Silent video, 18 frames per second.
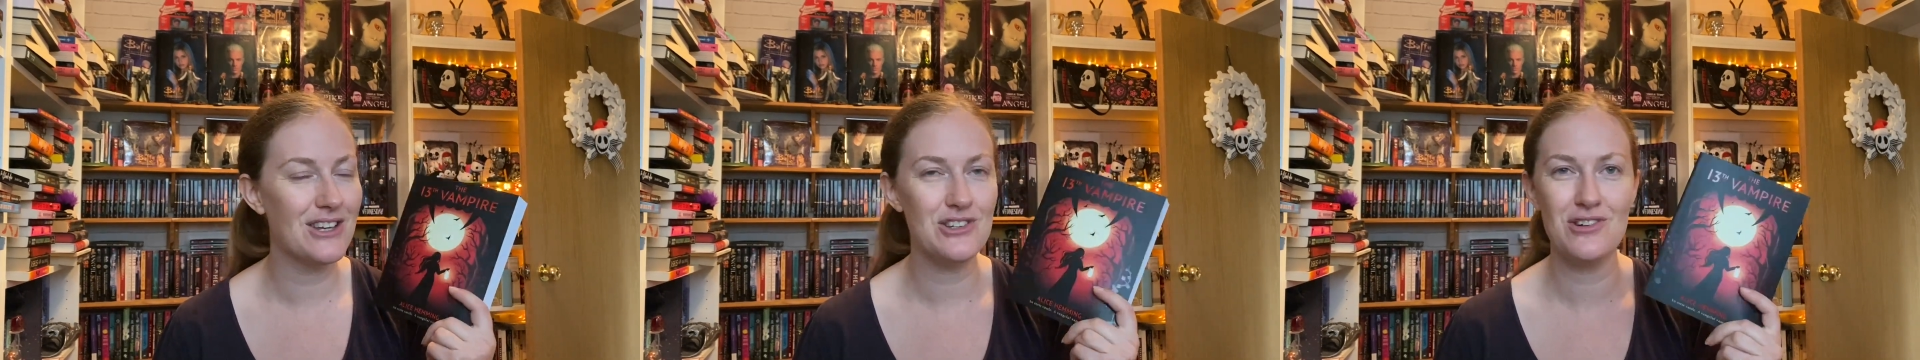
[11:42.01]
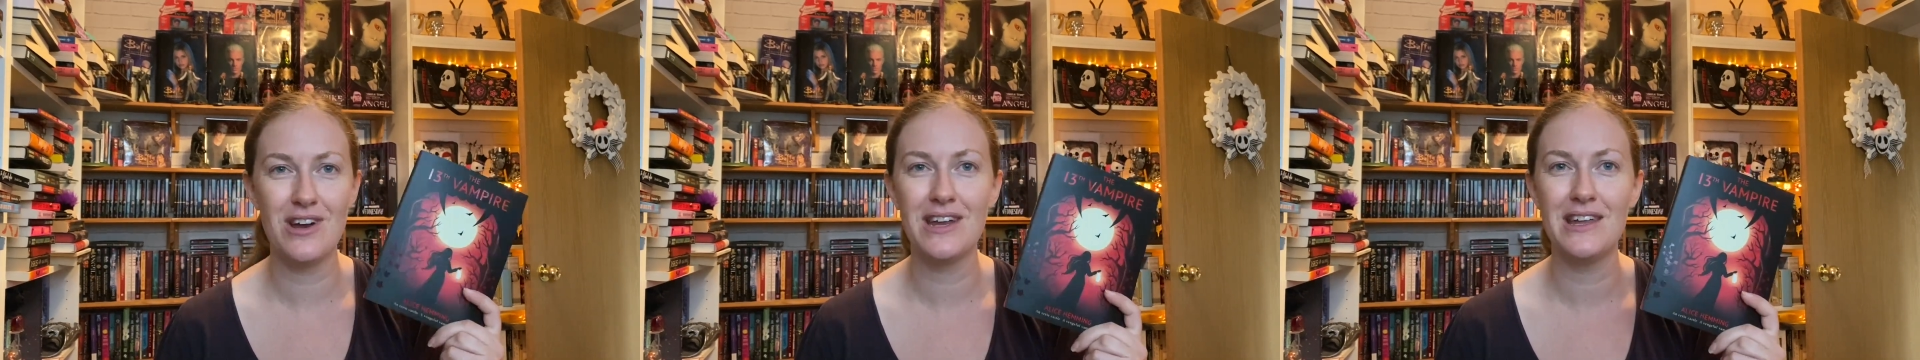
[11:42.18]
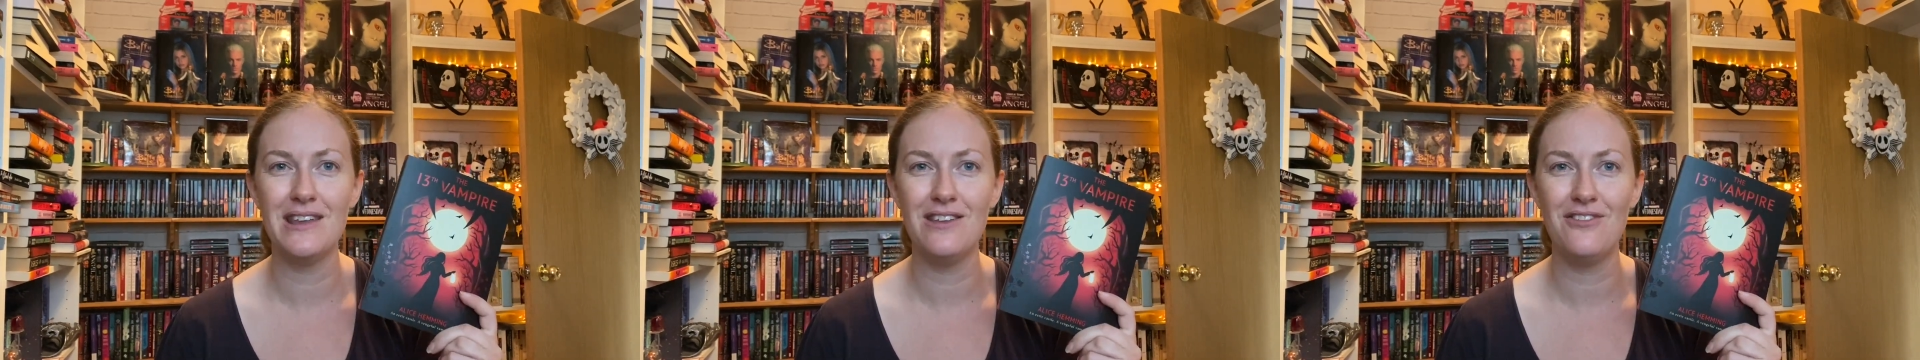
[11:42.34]

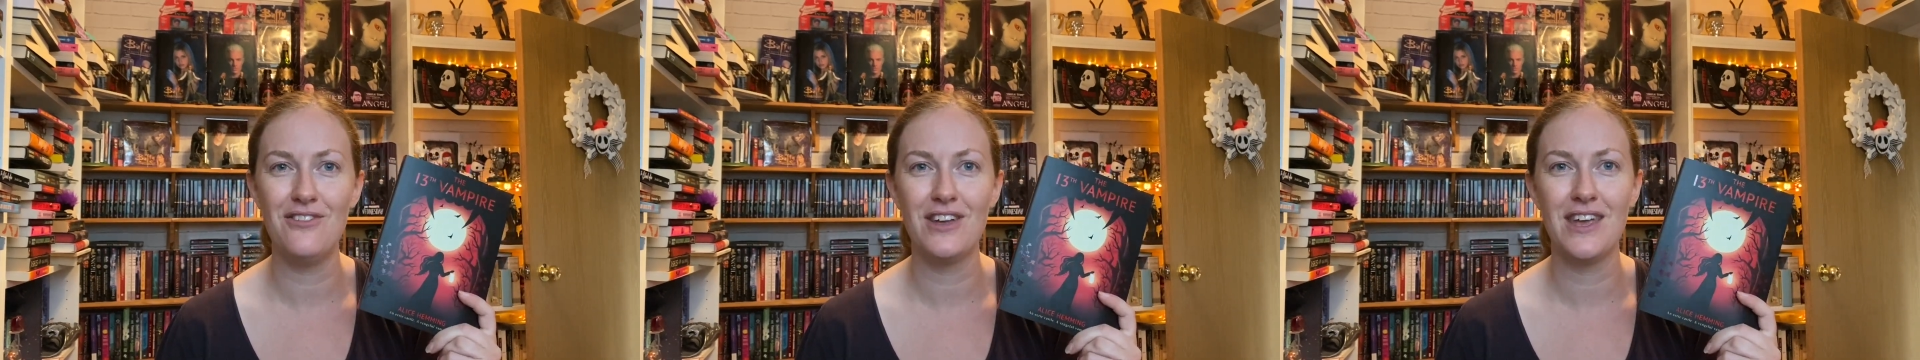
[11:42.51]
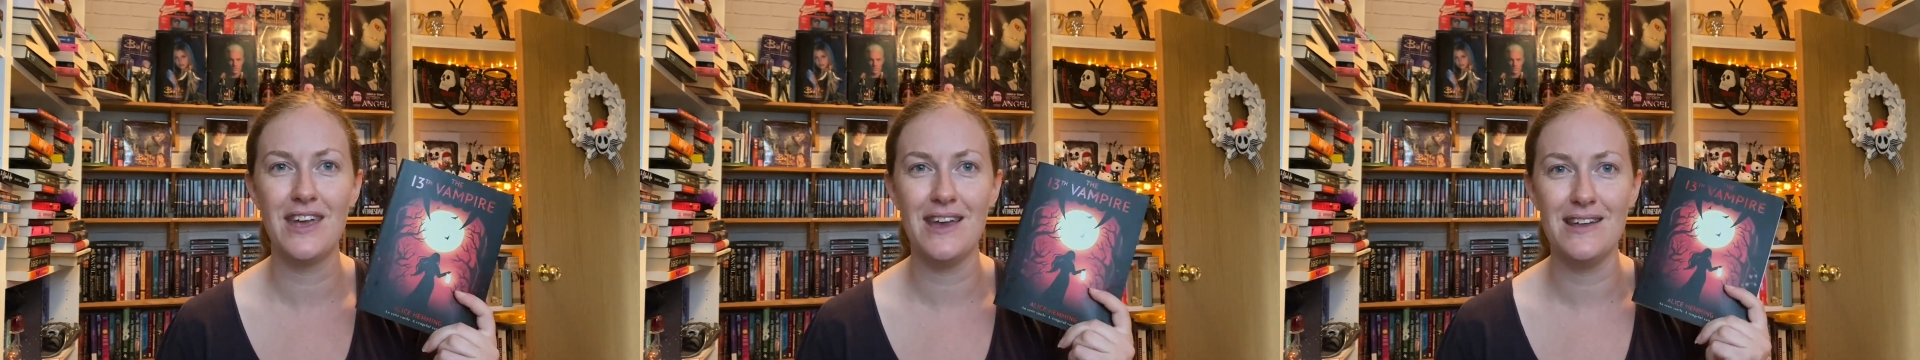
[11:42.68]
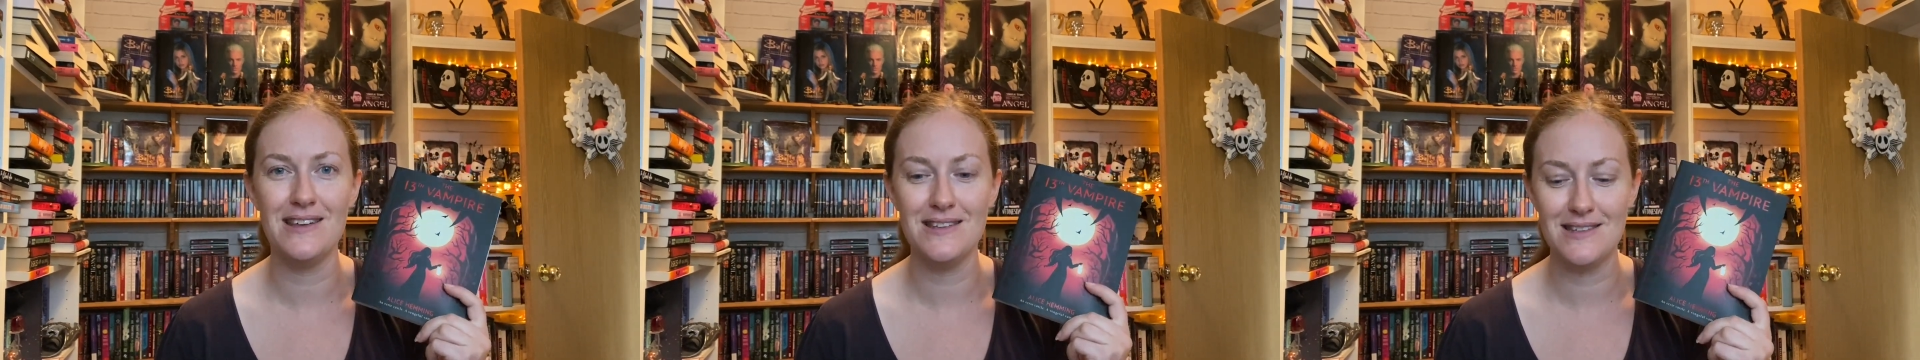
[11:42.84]
Dracula for
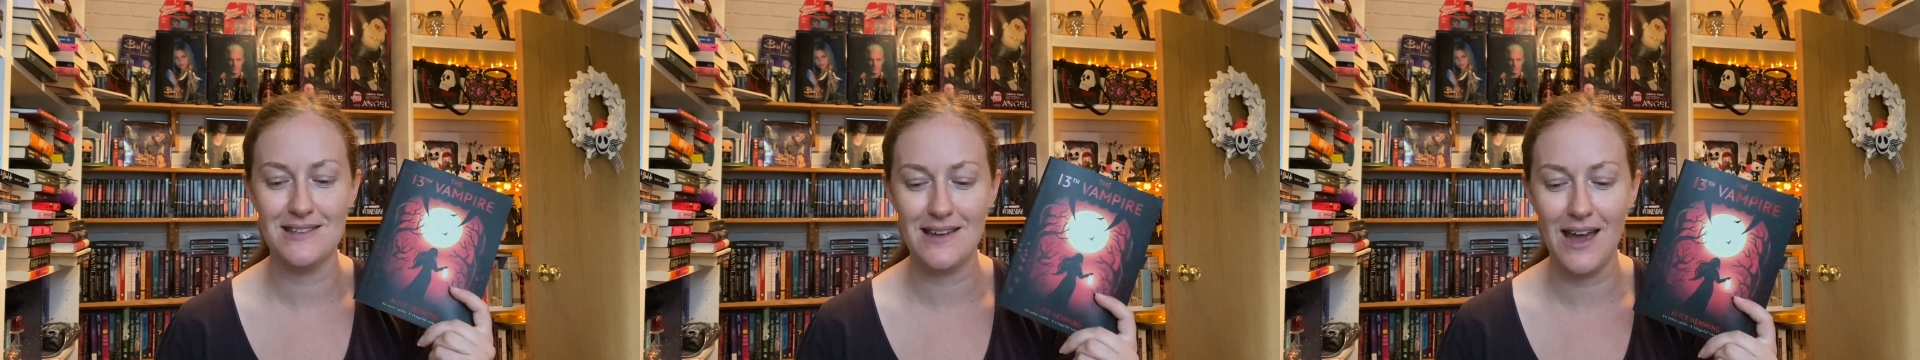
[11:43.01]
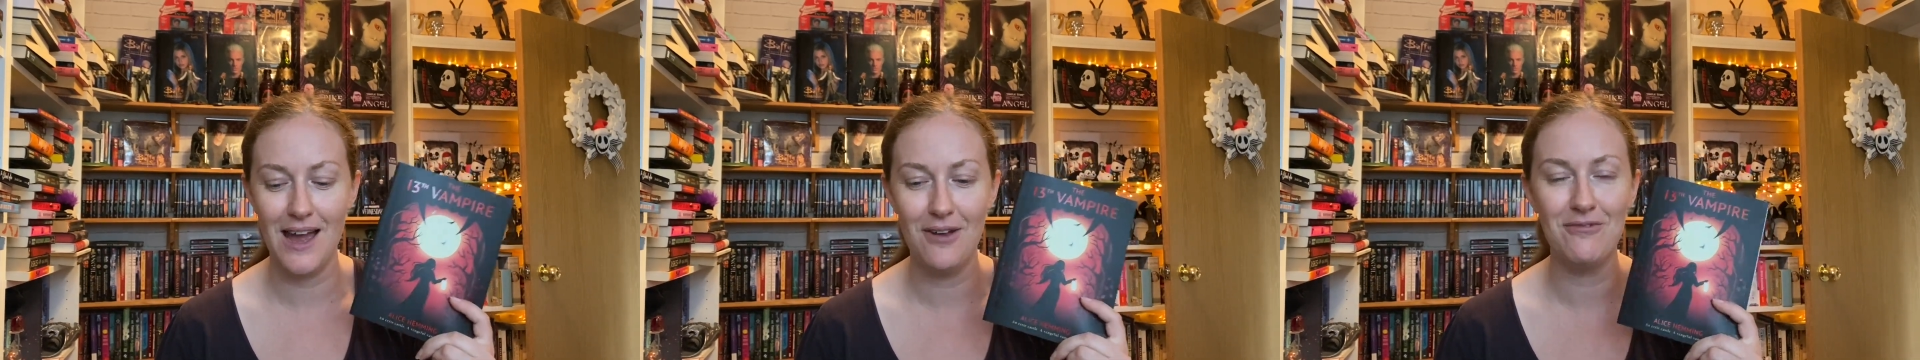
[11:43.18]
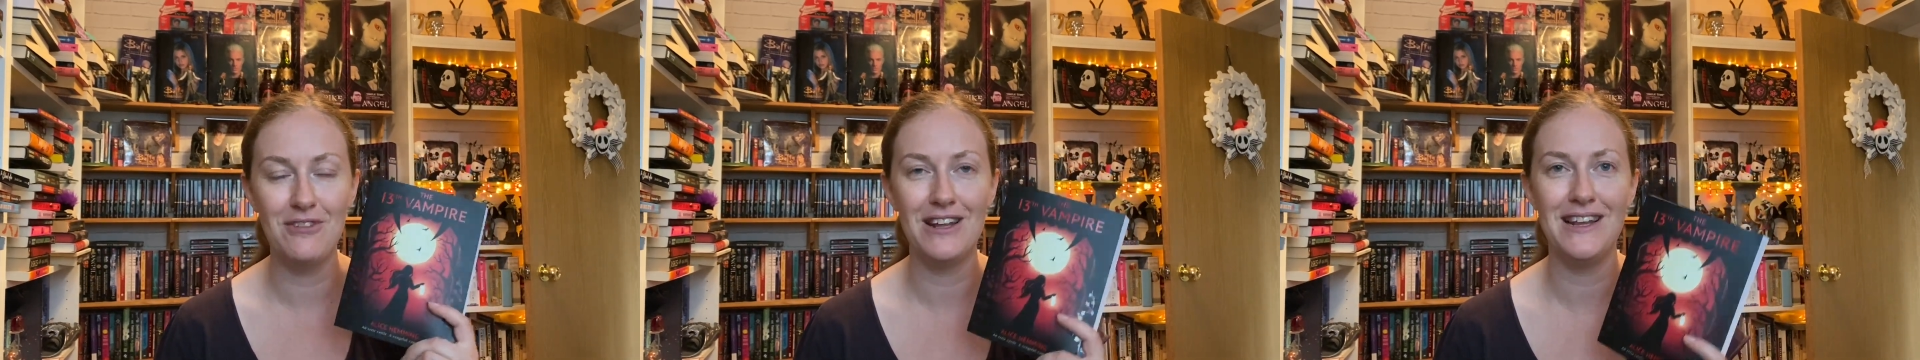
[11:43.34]
kids.
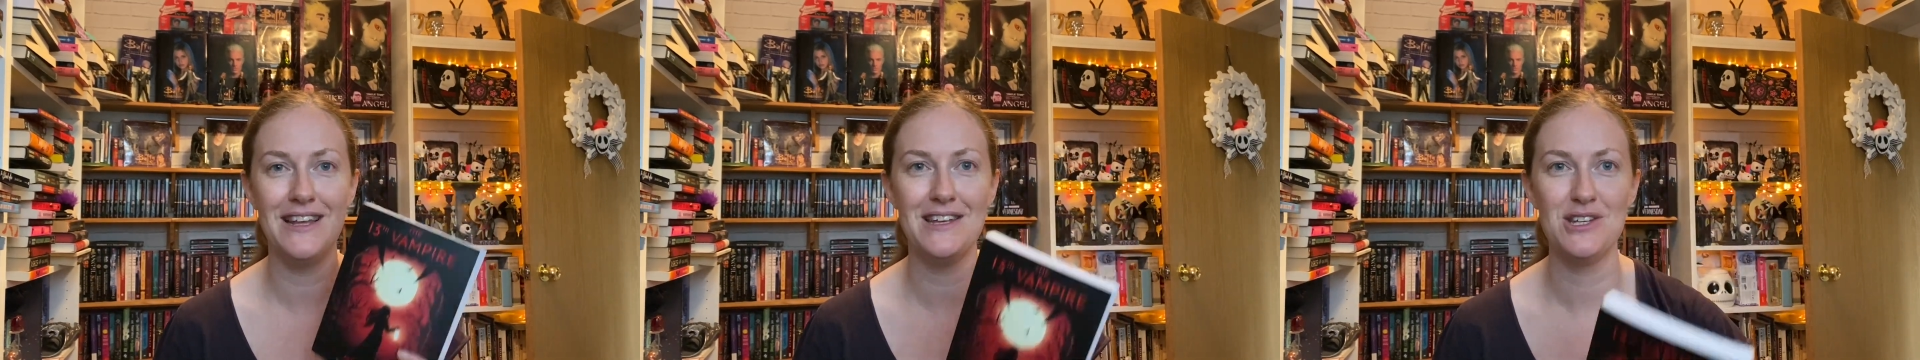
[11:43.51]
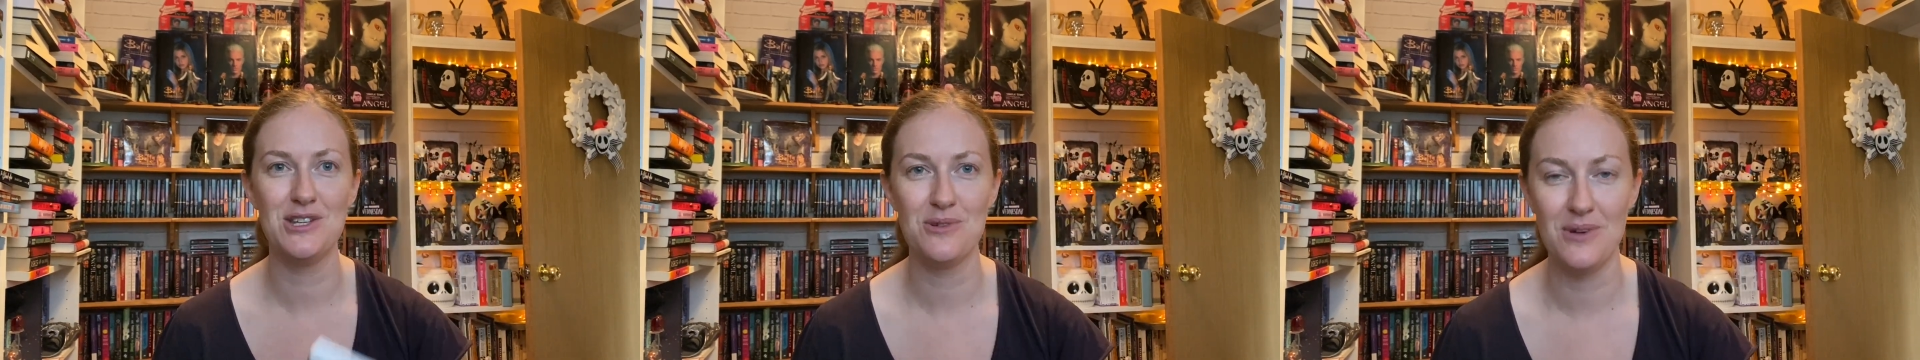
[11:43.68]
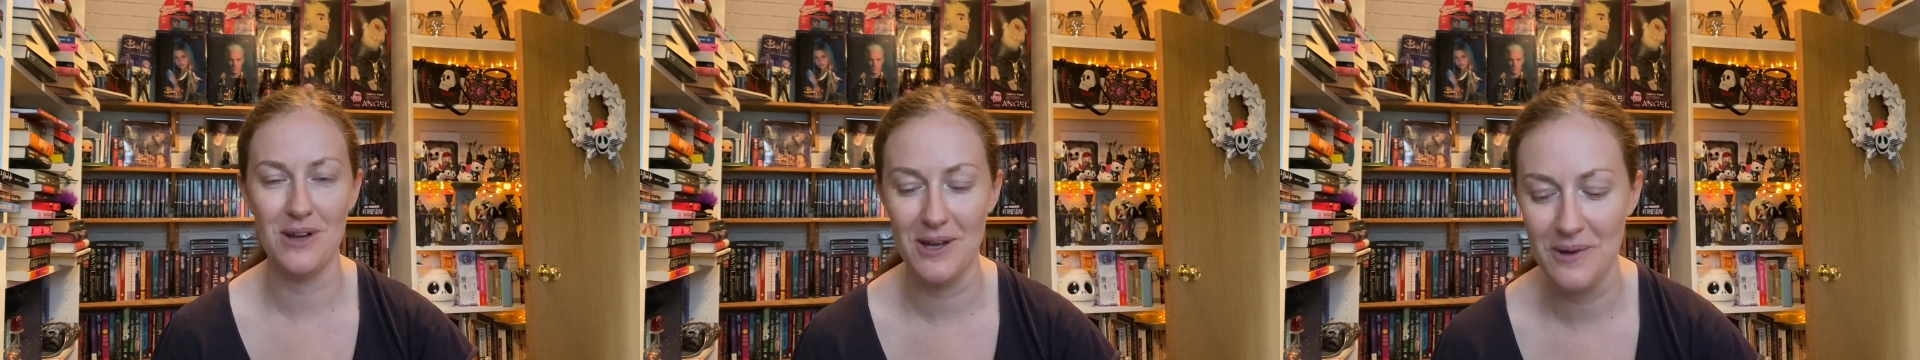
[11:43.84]
I'm really
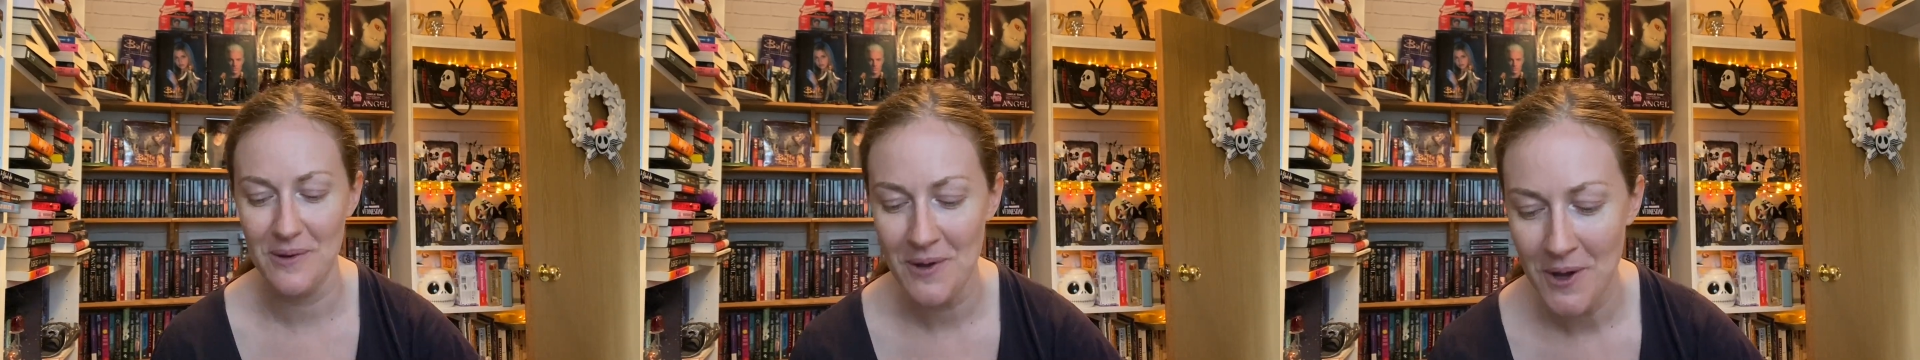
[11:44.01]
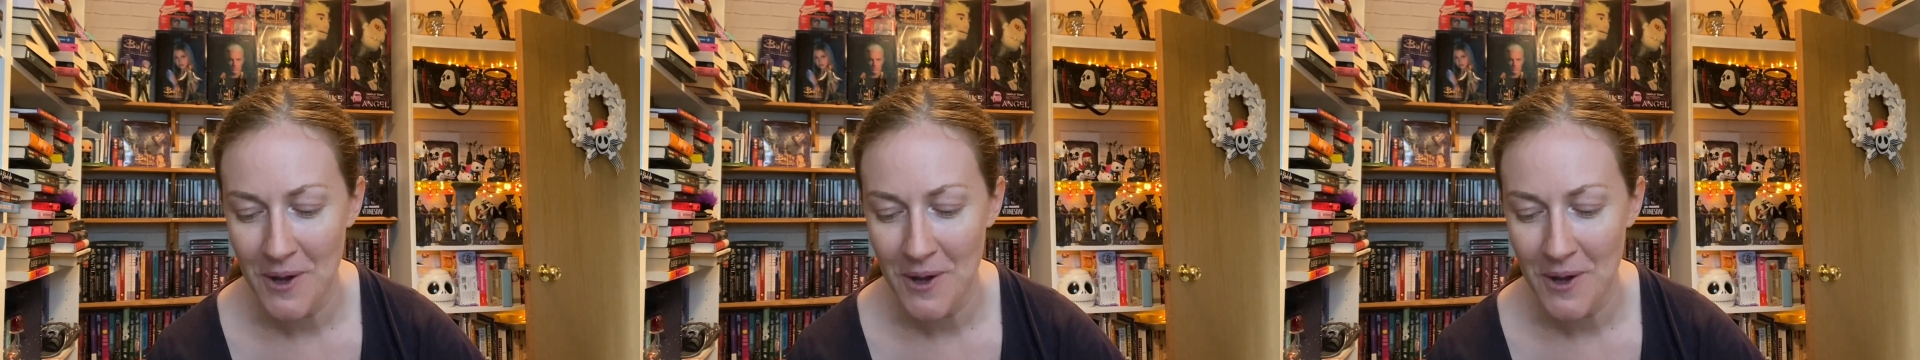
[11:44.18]
into it.